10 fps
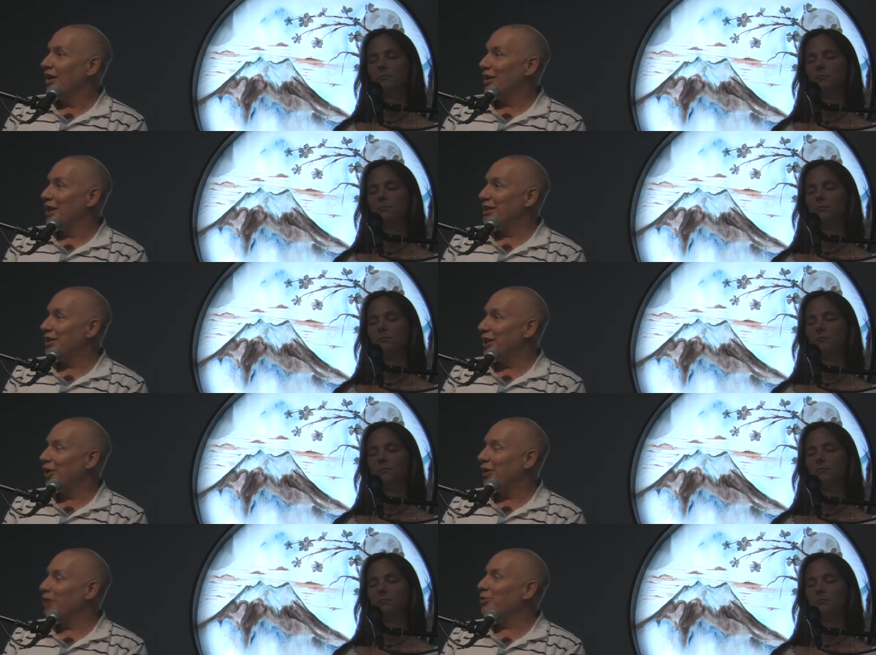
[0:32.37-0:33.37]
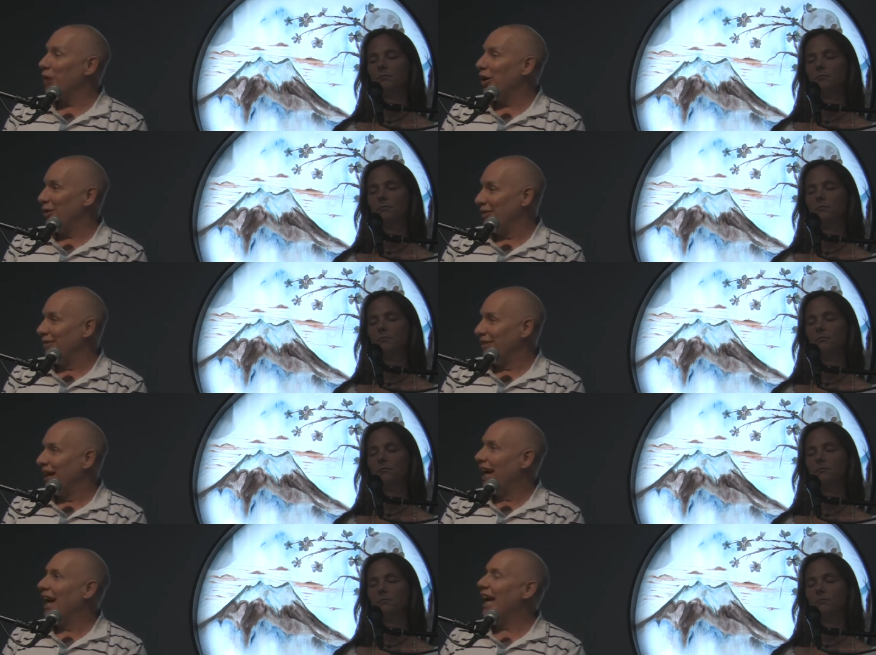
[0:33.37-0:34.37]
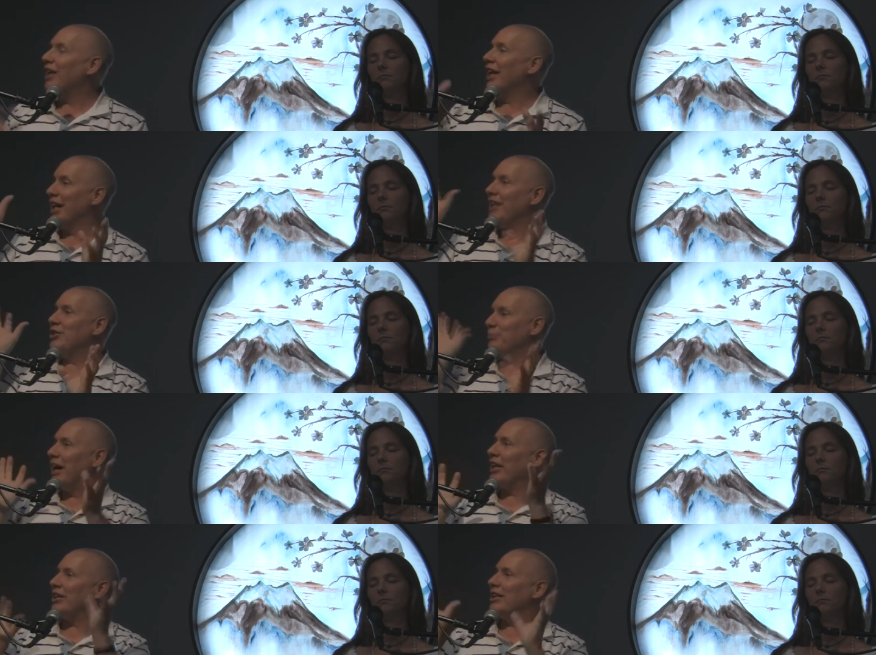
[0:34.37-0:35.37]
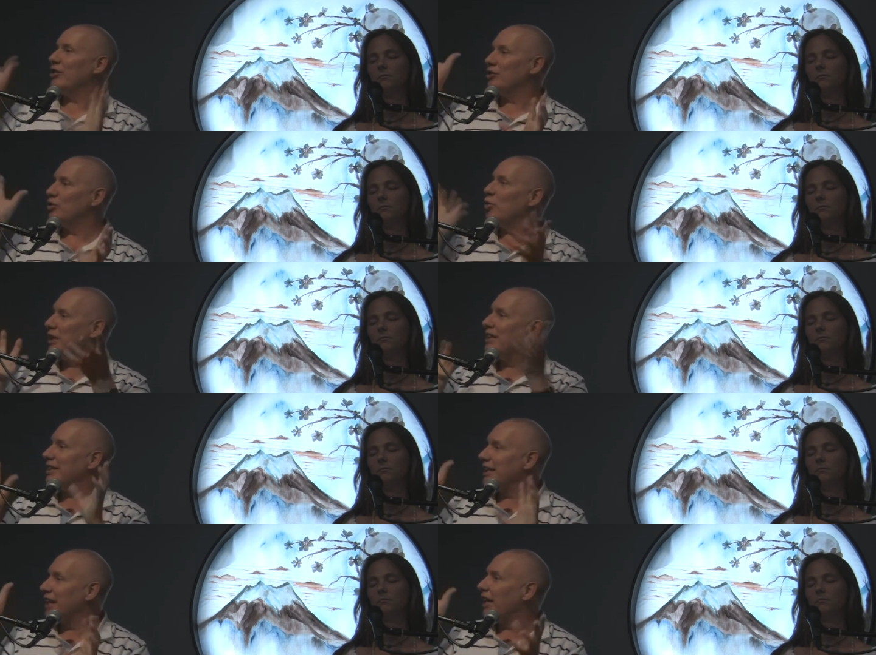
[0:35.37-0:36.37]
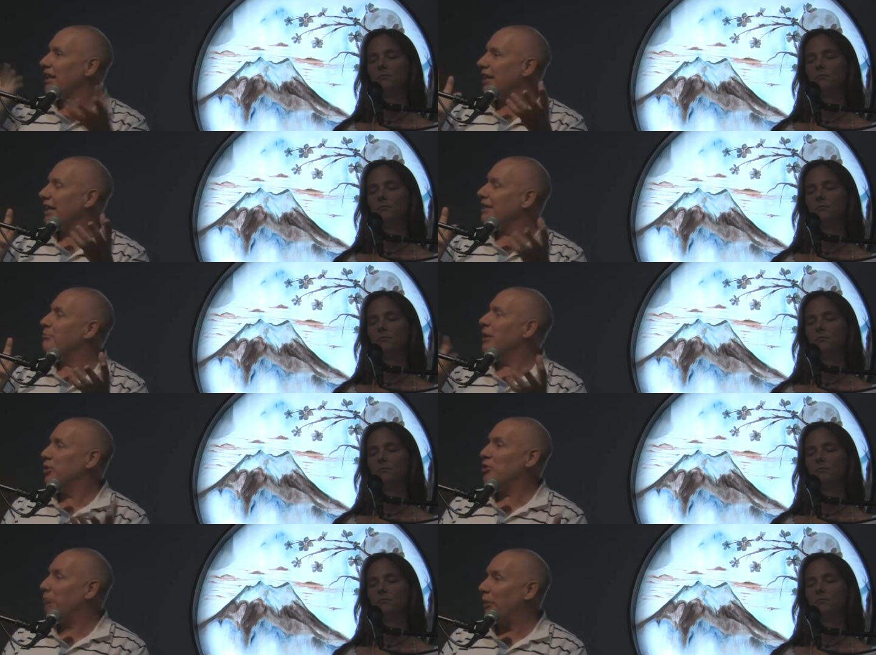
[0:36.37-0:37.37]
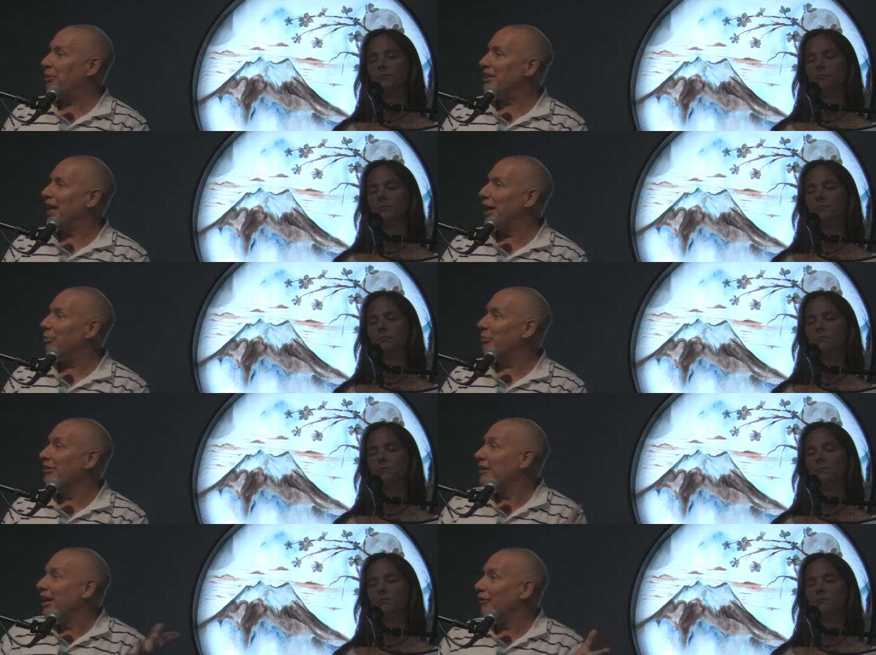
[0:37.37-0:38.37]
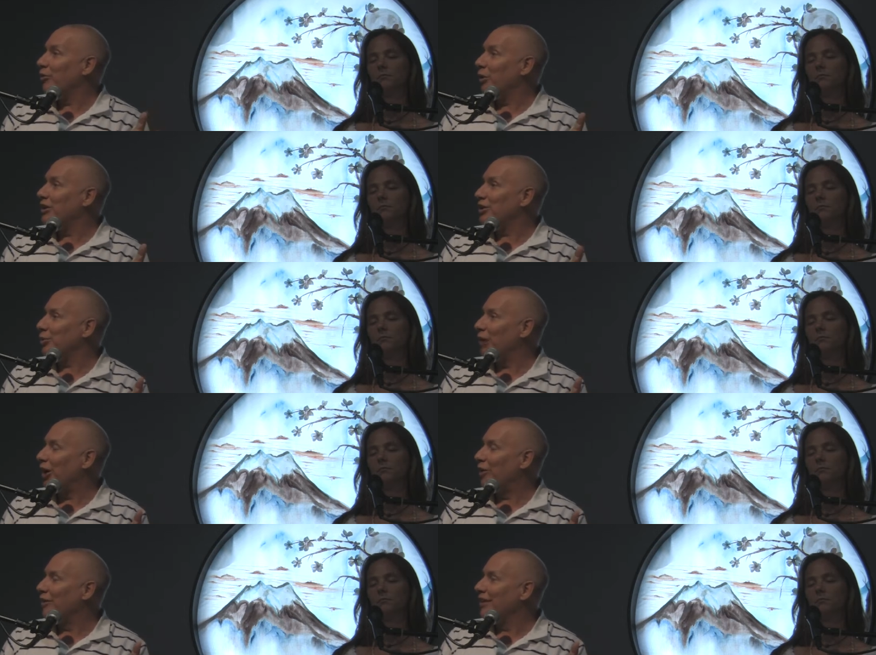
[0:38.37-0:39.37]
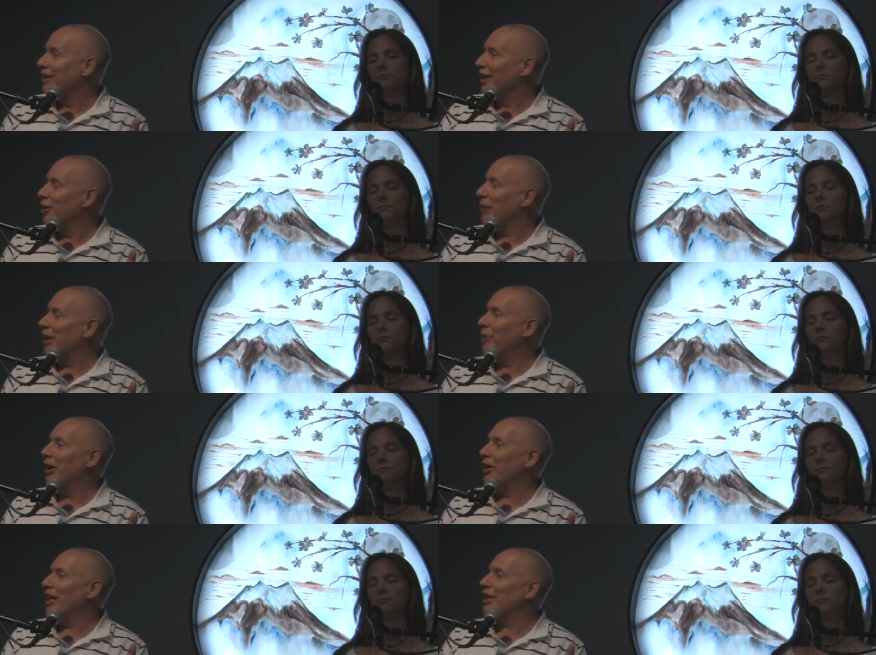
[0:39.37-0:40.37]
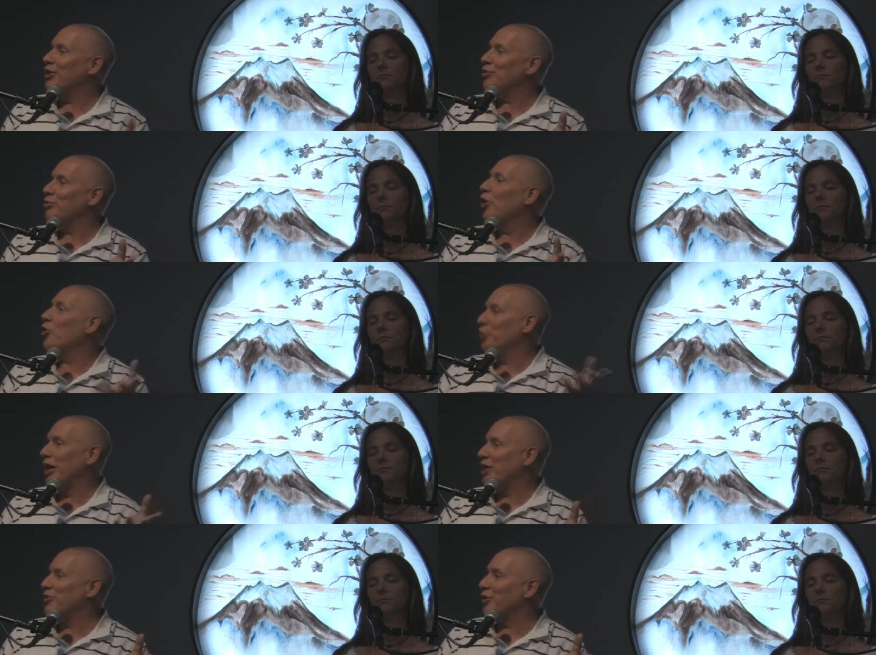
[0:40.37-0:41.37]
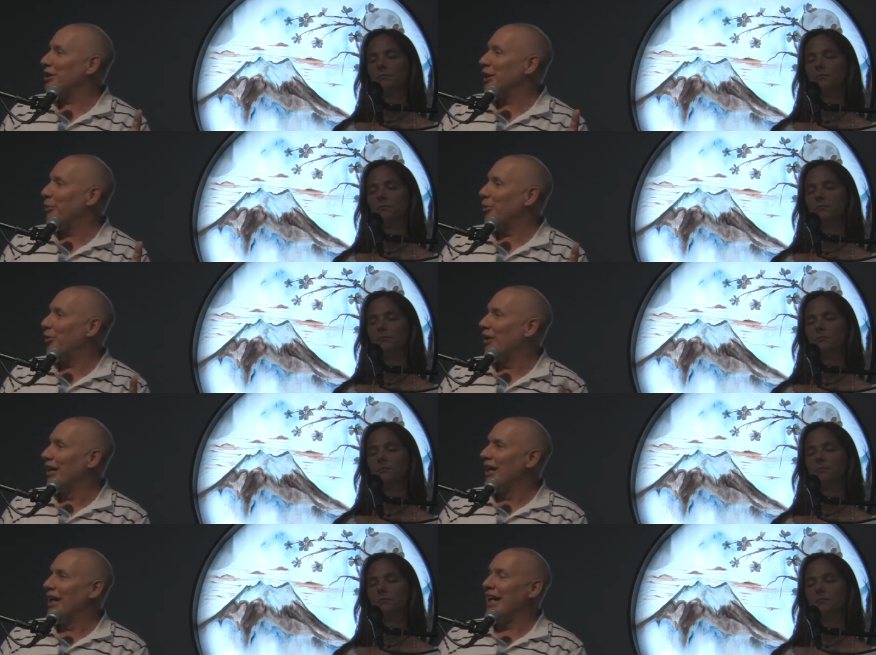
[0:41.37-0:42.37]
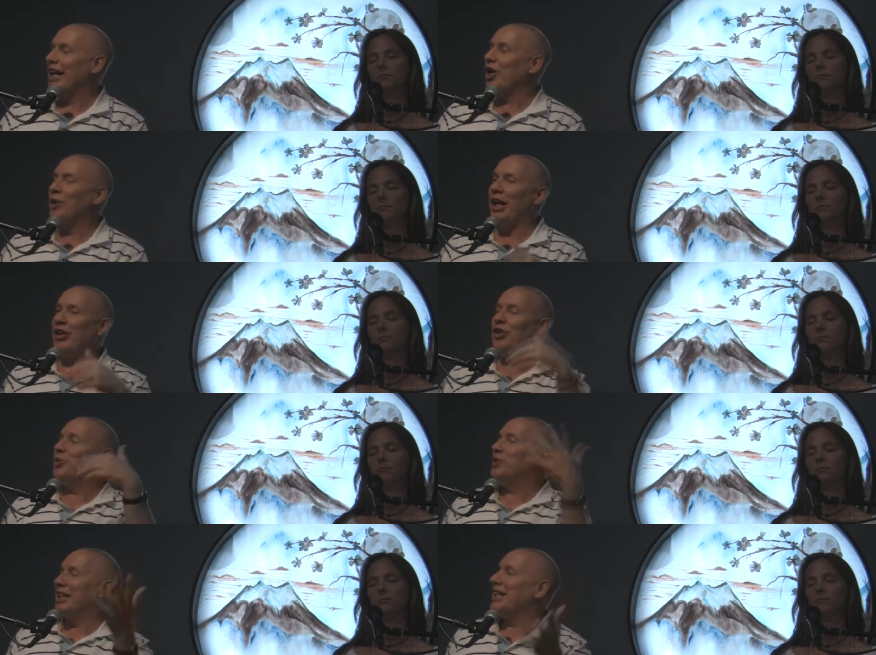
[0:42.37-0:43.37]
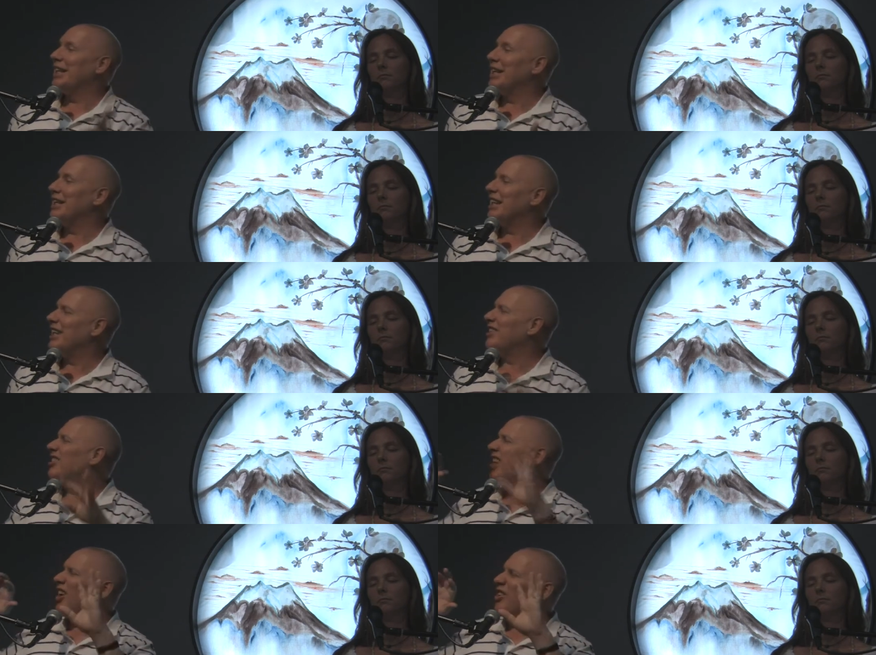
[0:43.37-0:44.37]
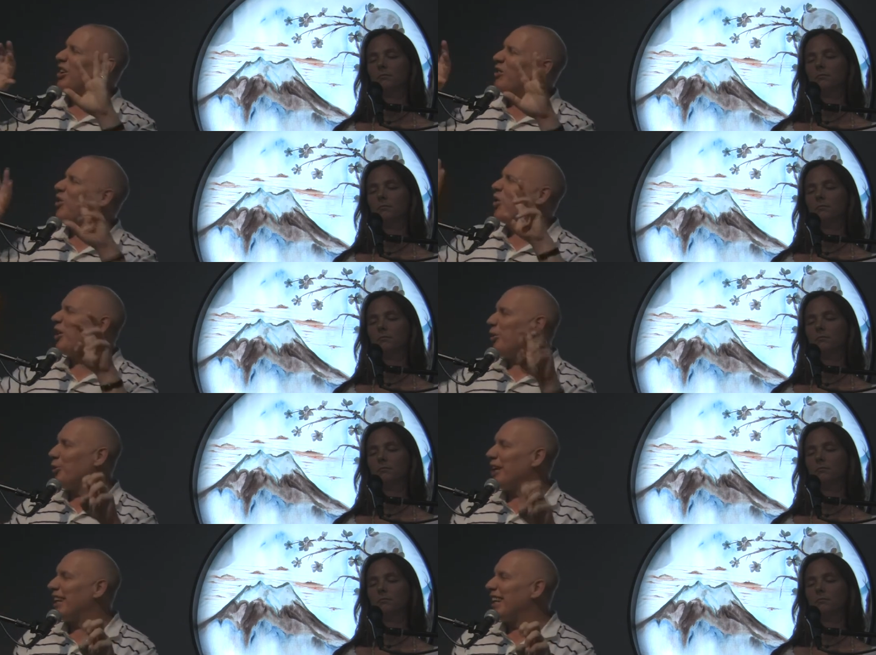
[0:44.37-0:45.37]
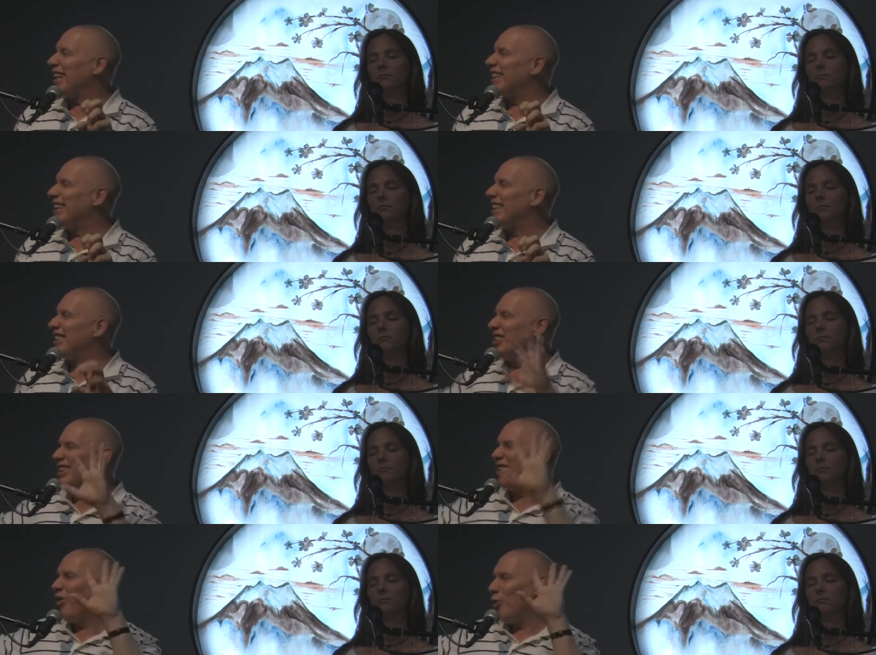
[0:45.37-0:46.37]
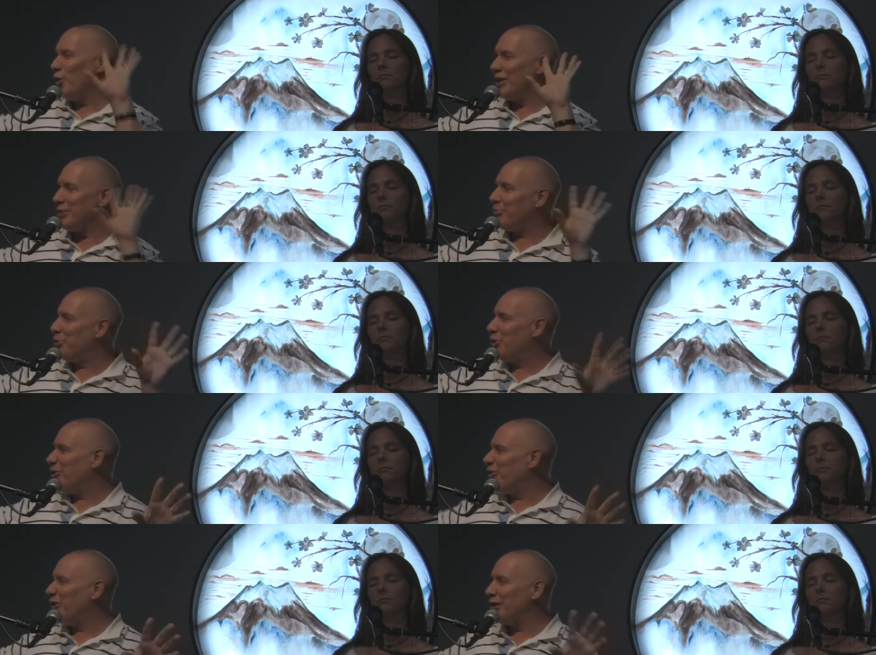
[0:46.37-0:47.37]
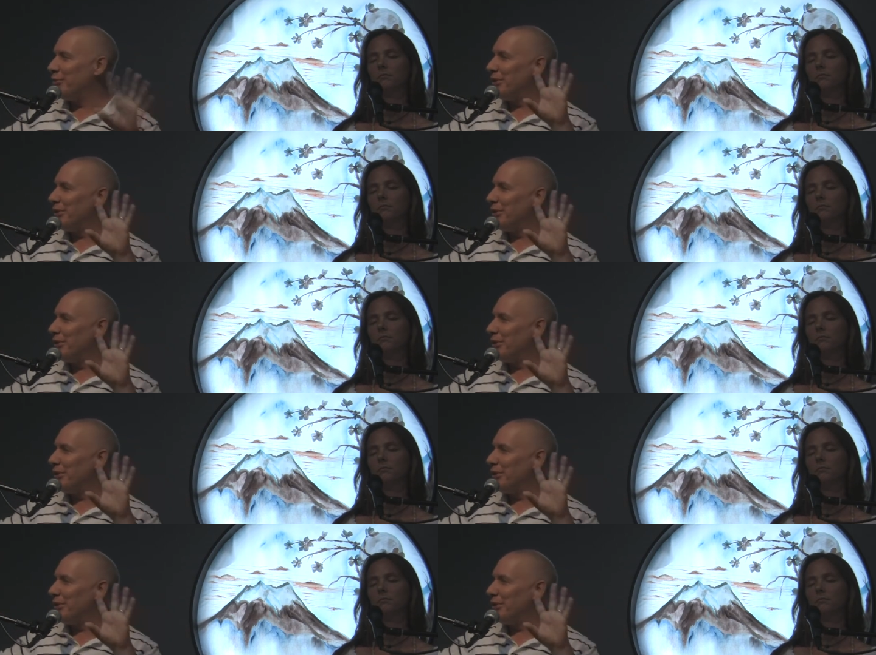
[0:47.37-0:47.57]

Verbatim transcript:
Speaker 1: that's there as well. And, and it's back to those dualistic kind of things. It may just pop its head up every once in a while. It may come out like his road rage, for example. Like I go down to New Zealand and it's, you know, Lord of the Rings, and it's just, ooh, it's beautiful, it's